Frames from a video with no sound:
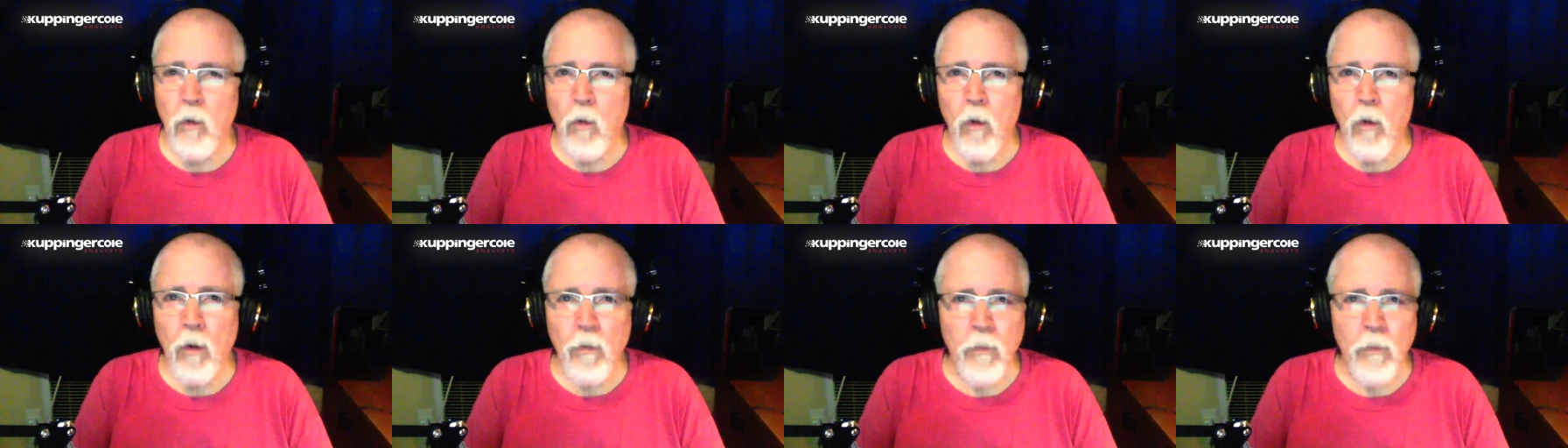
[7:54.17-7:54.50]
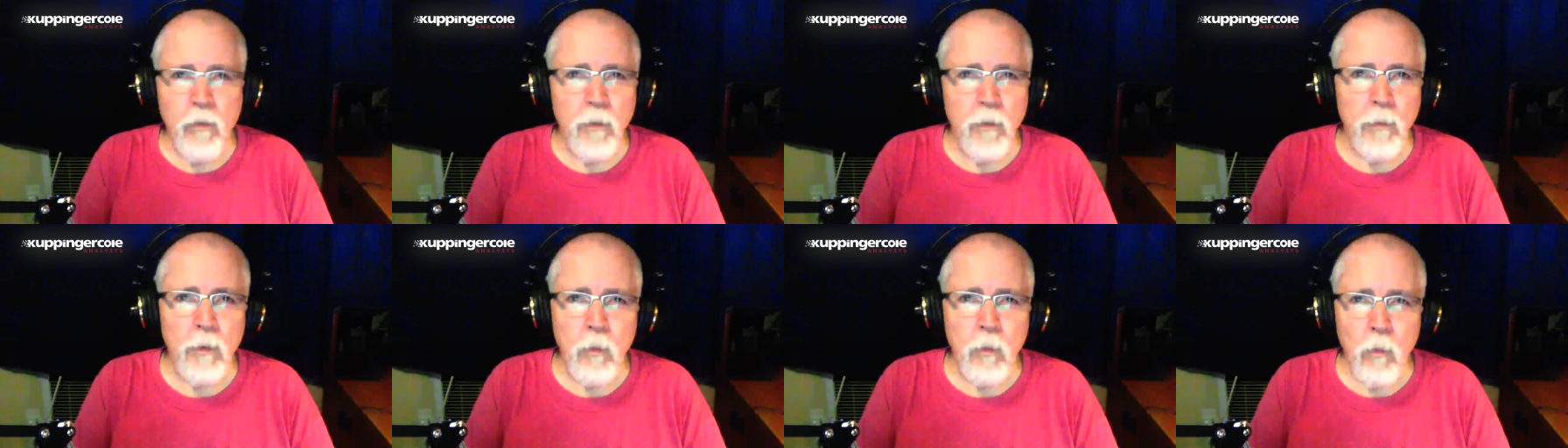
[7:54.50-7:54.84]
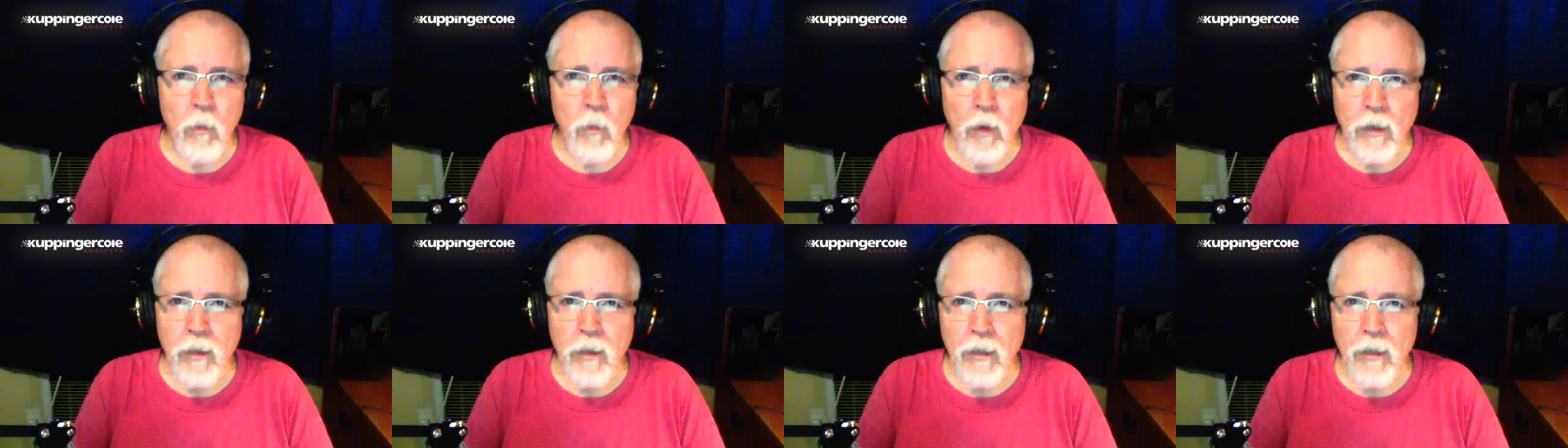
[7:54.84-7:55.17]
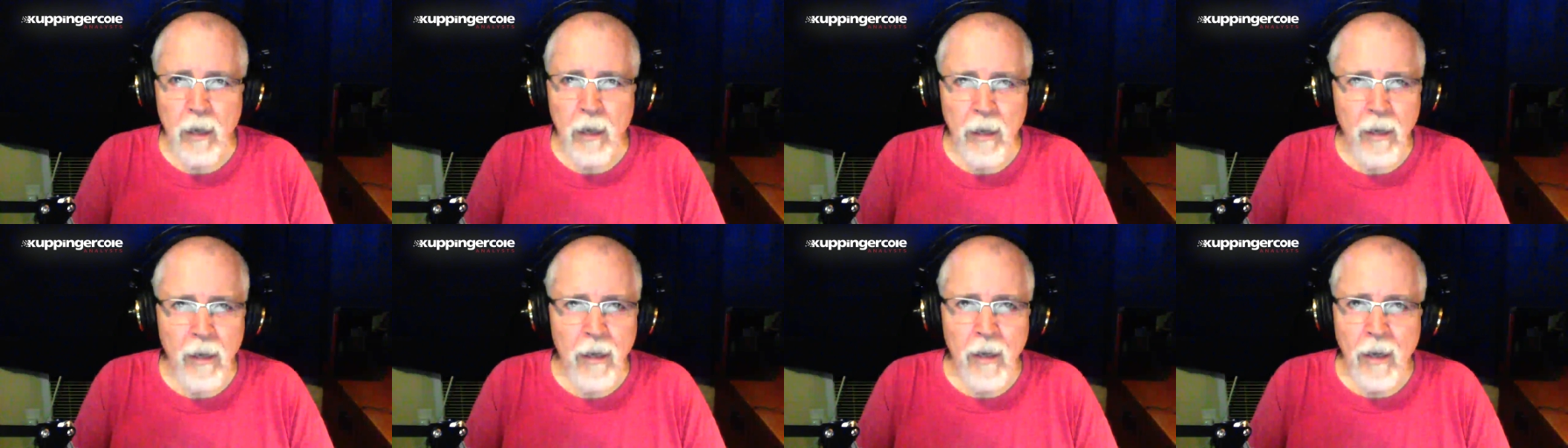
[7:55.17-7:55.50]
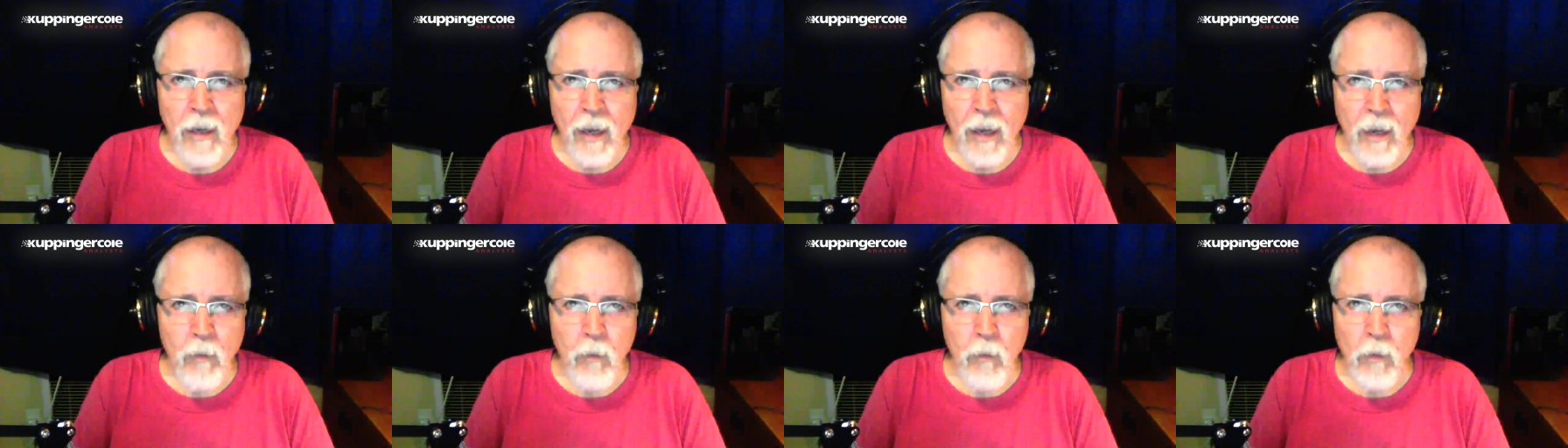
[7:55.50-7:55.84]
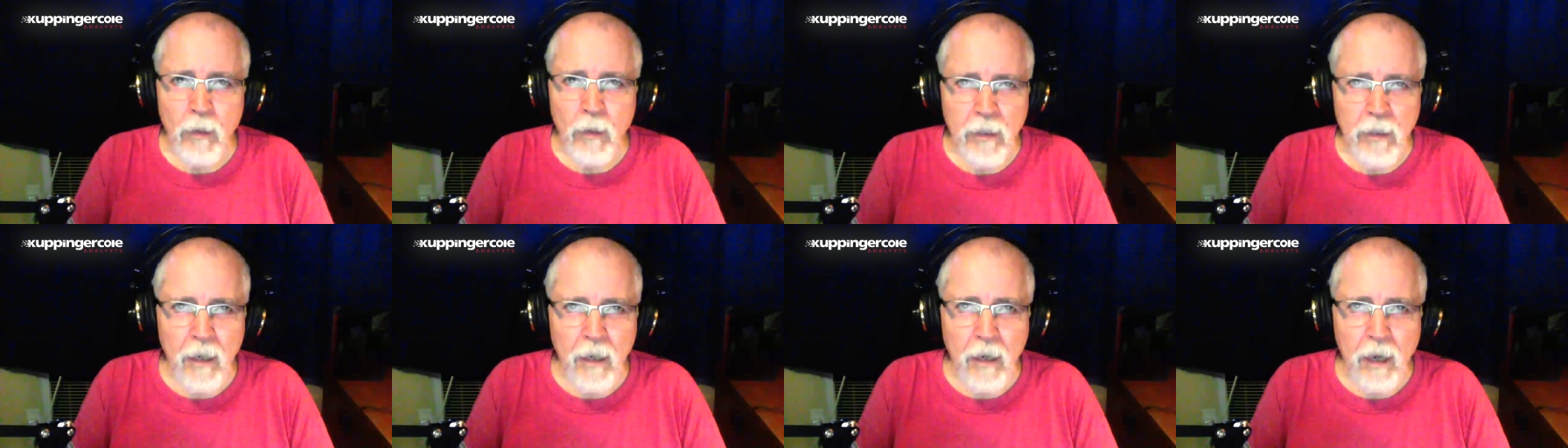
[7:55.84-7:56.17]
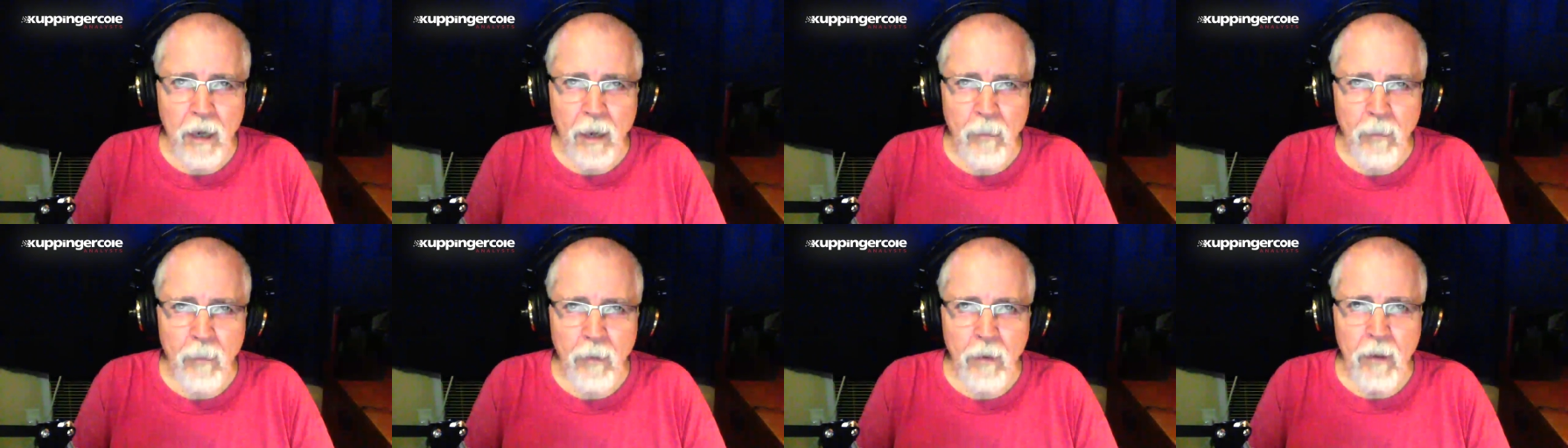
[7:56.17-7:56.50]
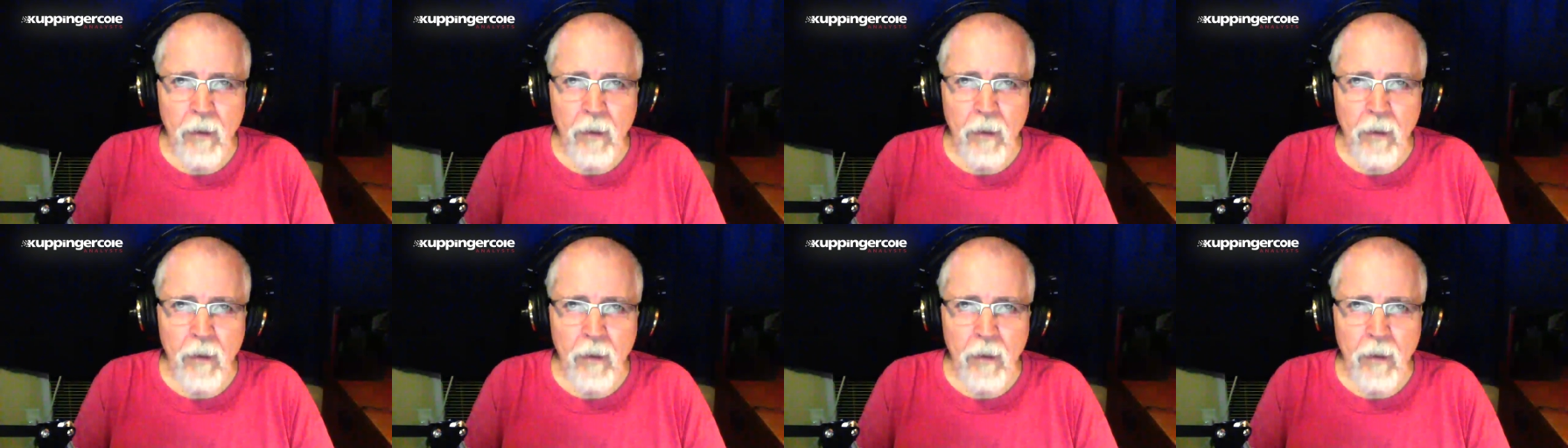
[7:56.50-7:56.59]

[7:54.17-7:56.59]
all of them at one time, at one time.